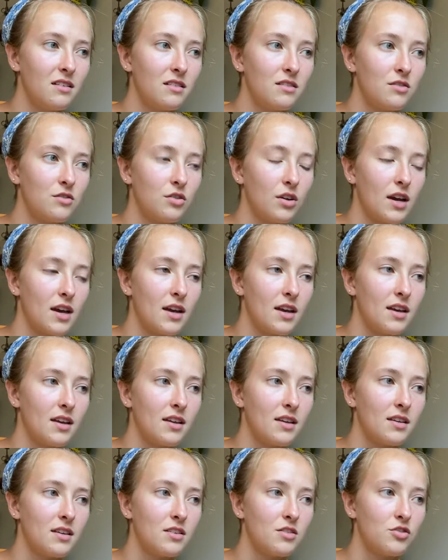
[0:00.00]

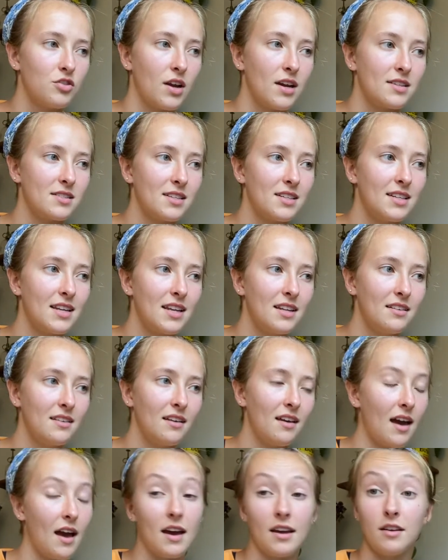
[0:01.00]
Transcendentia?
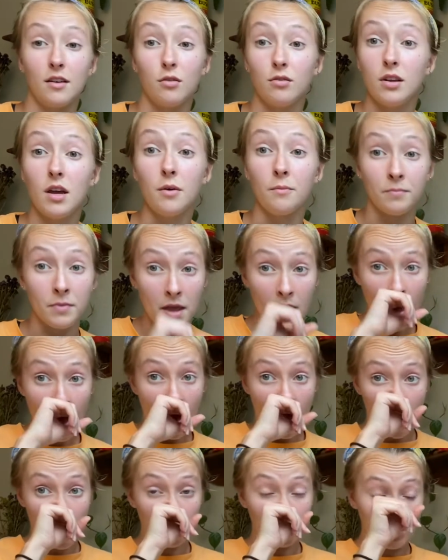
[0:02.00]
I don't know.
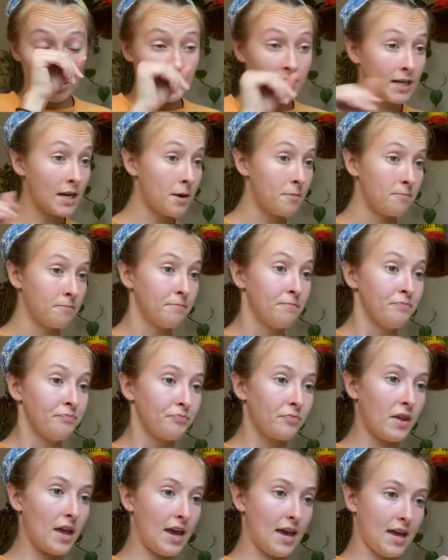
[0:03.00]
I will look it up
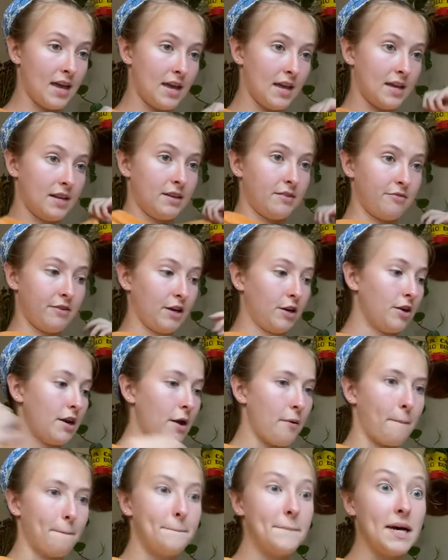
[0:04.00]
and figure it out.
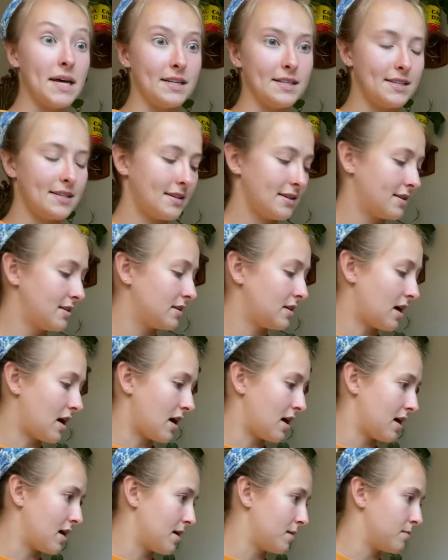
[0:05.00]
But,
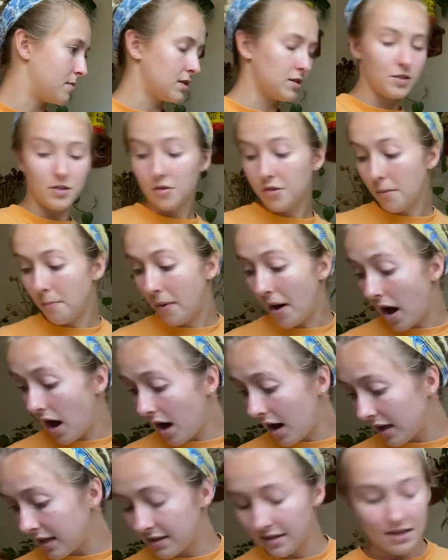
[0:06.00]
so the
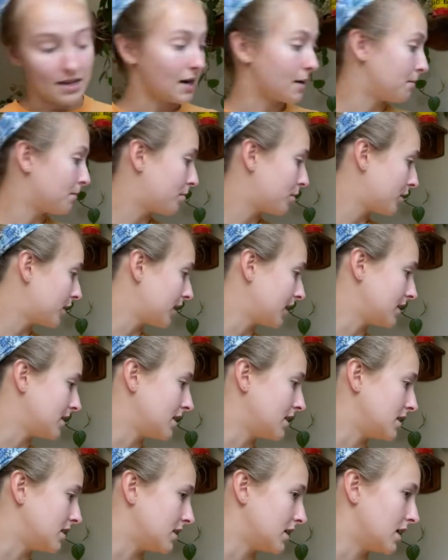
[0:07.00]
pot that I'm putting
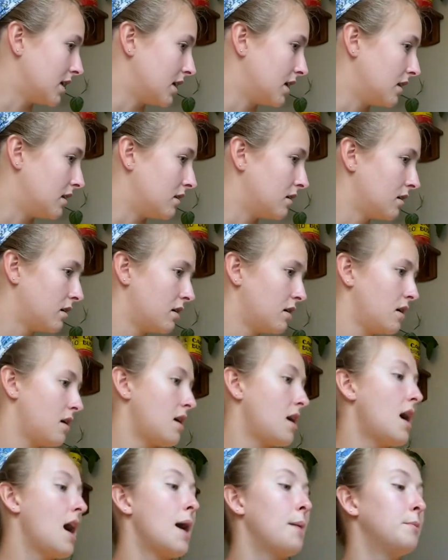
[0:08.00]
these in,
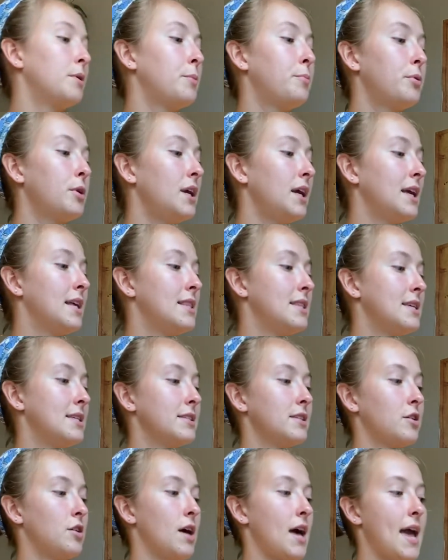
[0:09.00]
I'm going to put it in this
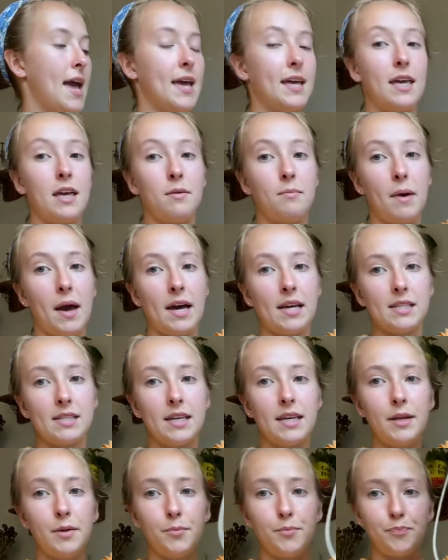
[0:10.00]
little hanging
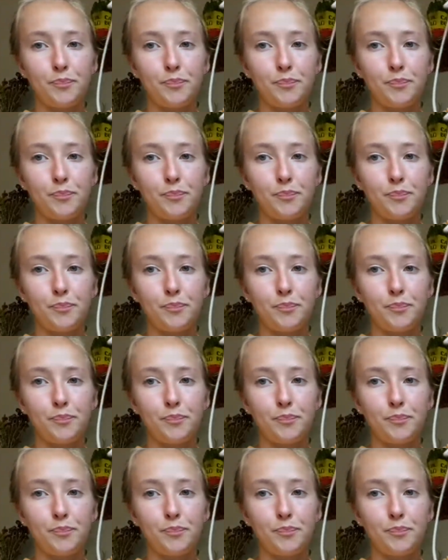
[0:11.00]
basket.